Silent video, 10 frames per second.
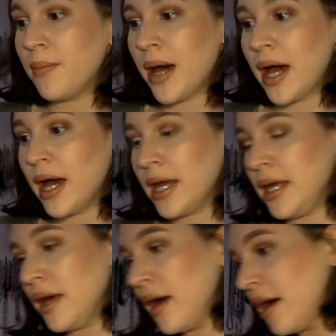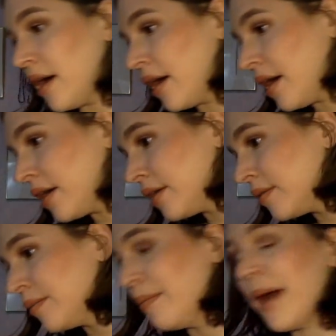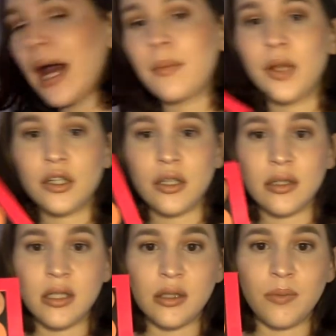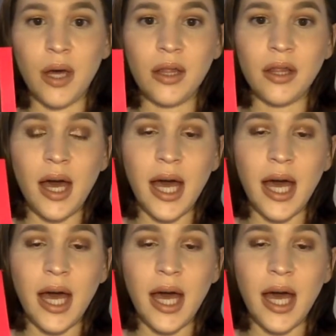my MAC blushes this month.